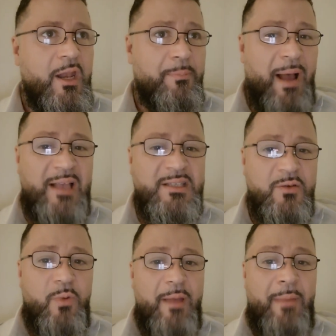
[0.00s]
In a
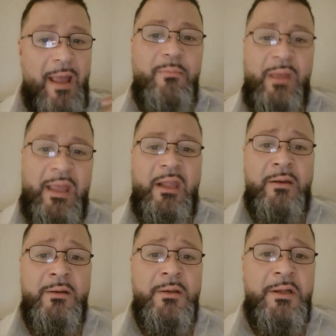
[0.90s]
positive way might
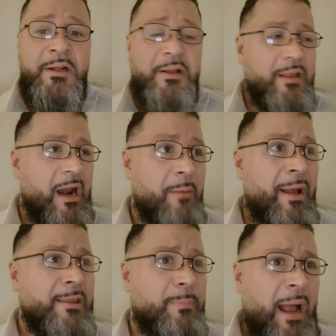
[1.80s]
mean that I'm
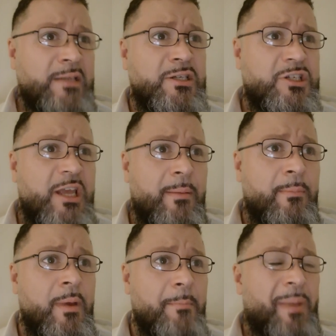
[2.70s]
at the boxing
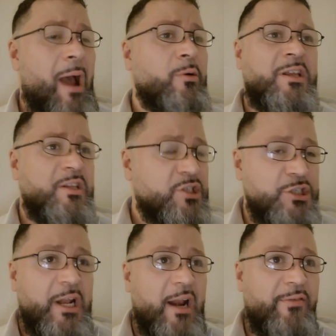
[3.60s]
gym pounding the
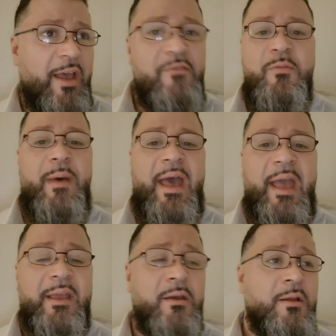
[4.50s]
shit out of a heavy
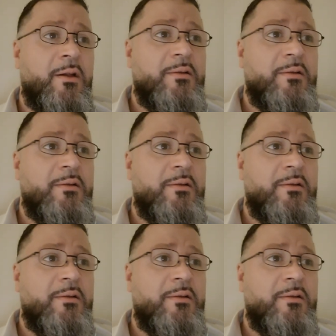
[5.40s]
bag.